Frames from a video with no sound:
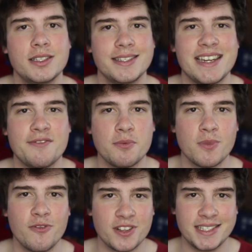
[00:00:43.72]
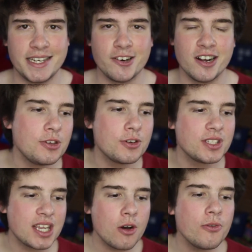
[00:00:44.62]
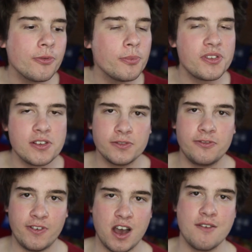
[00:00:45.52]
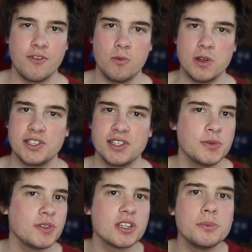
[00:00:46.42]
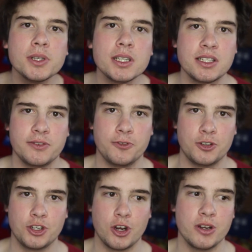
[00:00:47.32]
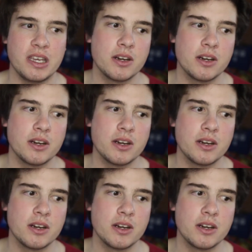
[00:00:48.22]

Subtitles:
Stephen Moffat's era. You could tell from season 5 onwards that this was a completely different show